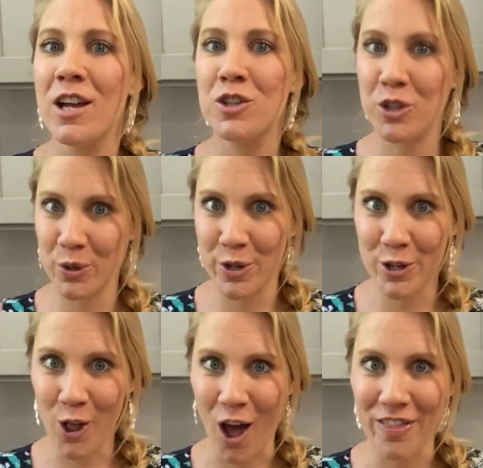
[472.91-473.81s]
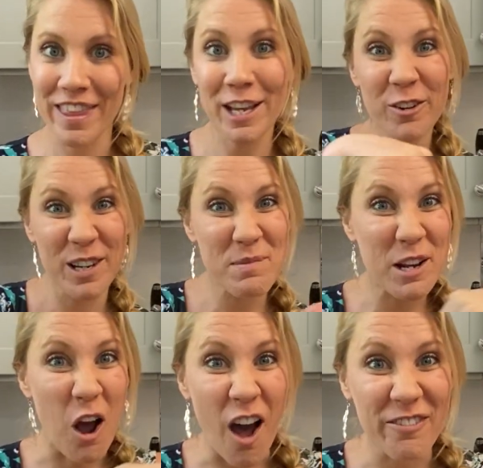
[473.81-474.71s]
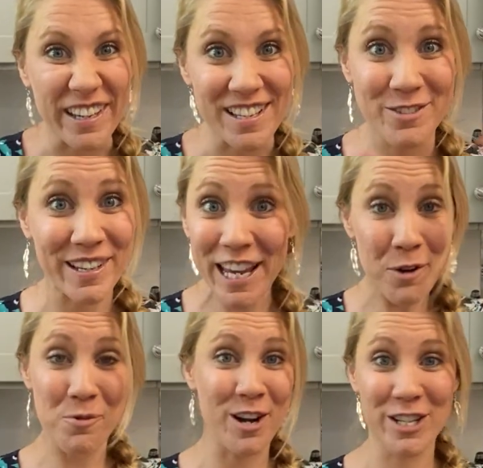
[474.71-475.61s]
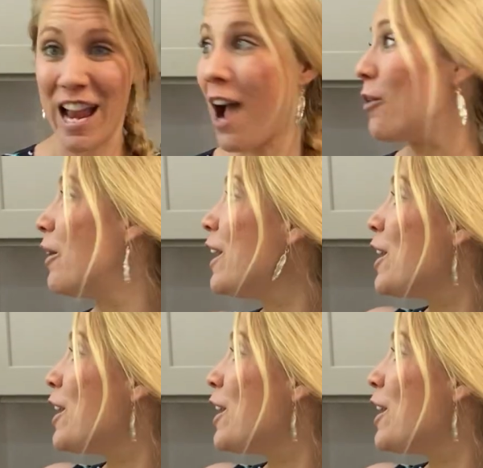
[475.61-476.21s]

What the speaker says: to the cloth, like cream and coffee, so it can't wash out.